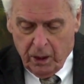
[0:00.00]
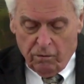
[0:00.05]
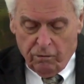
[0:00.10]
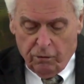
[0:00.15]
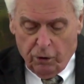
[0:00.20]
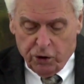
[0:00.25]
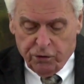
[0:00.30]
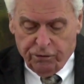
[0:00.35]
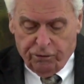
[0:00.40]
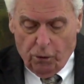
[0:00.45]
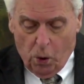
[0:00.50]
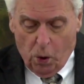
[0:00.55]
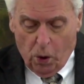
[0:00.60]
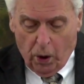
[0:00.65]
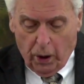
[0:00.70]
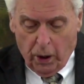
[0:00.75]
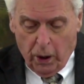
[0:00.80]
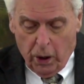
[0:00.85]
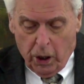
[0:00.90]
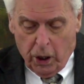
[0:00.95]
Verse
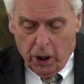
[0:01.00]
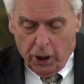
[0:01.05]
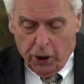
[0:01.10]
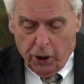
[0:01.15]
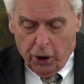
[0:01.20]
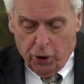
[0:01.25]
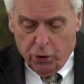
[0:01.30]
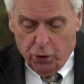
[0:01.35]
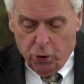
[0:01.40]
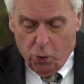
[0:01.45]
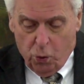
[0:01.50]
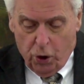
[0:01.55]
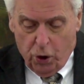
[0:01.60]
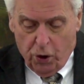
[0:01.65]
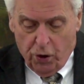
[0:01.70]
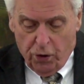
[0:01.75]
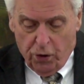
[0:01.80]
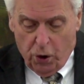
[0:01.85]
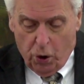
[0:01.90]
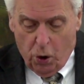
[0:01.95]
4, hear the
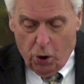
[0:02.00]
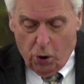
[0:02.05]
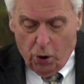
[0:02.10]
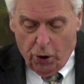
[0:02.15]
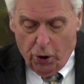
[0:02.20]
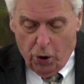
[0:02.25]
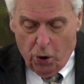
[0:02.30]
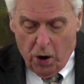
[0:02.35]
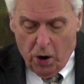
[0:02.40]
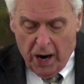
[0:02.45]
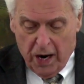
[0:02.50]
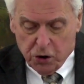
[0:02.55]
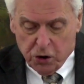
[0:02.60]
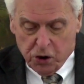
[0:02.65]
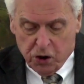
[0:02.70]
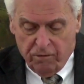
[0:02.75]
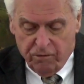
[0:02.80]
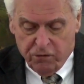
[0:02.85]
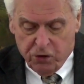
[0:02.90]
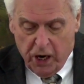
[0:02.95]
word of the Lord, O
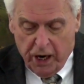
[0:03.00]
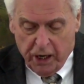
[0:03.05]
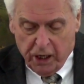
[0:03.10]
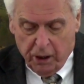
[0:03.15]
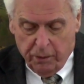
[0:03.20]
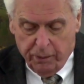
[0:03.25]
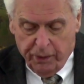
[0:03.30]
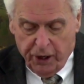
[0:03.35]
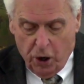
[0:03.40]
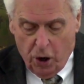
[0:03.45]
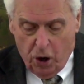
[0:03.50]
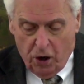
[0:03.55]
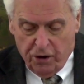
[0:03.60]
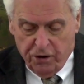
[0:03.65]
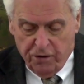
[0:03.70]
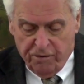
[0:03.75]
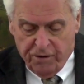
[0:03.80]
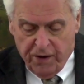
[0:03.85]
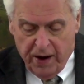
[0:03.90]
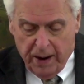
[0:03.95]
house of Jacob, and all
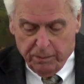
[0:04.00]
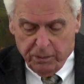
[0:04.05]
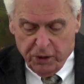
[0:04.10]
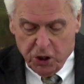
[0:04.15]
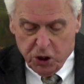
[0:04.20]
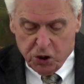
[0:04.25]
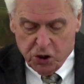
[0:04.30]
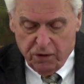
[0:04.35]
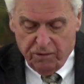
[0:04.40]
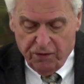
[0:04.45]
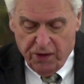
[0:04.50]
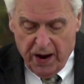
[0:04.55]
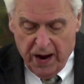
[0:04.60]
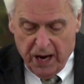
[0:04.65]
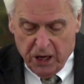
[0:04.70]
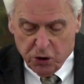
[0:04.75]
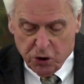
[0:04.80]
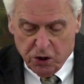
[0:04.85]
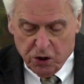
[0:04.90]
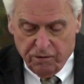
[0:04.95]
the families of the
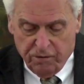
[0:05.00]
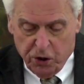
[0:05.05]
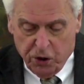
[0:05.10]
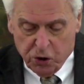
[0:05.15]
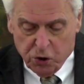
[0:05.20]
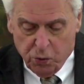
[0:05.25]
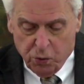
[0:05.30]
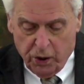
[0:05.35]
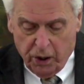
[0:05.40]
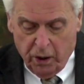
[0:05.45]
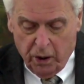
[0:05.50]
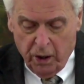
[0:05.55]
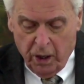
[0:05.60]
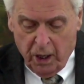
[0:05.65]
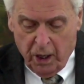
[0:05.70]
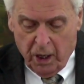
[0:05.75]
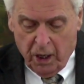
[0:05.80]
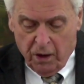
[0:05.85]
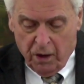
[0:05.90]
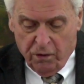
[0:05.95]
house of Israel.
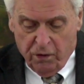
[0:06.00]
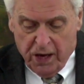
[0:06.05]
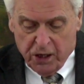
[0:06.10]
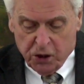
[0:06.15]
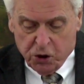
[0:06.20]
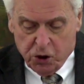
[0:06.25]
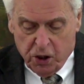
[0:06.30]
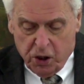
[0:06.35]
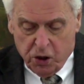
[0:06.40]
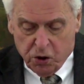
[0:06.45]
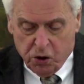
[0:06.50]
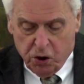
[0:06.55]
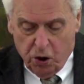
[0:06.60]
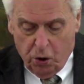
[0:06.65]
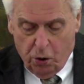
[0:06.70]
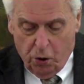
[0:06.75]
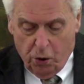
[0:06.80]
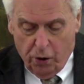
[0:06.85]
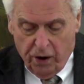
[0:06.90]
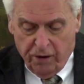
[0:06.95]
Thus says the
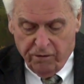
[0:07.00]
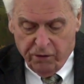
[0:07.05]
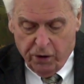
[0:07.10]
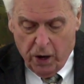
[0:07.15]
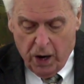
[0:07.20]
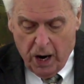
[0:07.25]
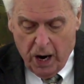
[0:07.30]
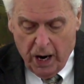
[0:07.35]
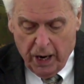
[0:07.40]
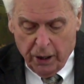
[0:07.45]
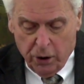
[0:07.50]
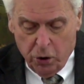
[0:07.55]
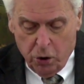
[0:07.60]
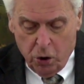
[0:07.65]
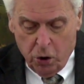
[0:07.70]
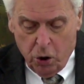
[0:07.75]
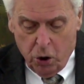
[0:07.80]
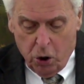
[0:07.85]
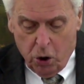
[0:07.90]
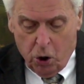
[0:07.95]
Lord of God,
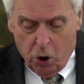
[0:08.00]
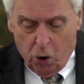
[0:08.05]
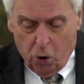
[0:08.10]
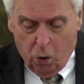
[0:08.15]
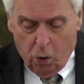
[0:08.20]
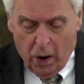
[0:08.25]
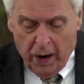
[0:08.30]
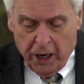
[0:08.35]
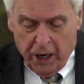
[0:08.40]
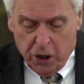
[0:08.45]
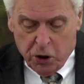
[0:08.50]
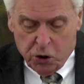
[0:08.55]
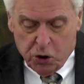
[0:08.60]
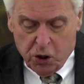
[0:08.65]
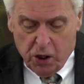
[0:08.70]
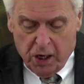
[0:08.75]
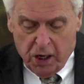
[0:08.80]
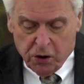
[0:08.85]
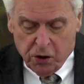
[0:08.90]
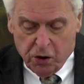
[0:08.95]
what
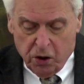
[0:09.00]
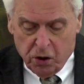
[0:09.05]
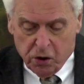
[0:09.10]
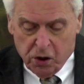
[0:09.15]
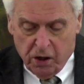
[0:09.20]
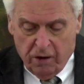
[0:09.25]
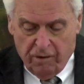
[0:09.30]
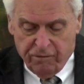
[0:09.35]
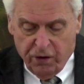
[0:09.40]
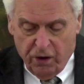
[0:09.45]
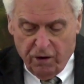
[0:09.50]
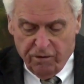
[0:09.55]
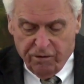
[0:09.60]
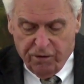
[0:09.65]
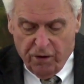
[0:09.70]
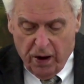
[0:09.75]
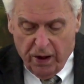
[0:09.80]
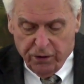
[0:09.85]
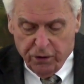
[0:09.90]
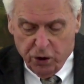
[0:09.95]
injustice have your
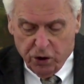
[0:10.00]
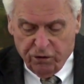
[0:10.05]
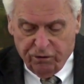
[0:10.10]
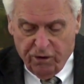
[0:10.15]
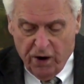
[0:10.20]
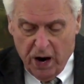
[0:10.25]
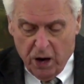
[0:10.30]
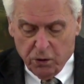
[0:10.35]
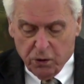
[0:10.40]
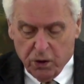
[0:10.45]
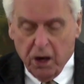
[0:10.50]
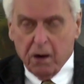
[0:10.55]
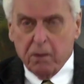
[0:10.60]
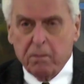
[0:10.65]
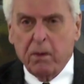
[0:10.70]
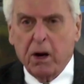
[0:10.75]
fathers found in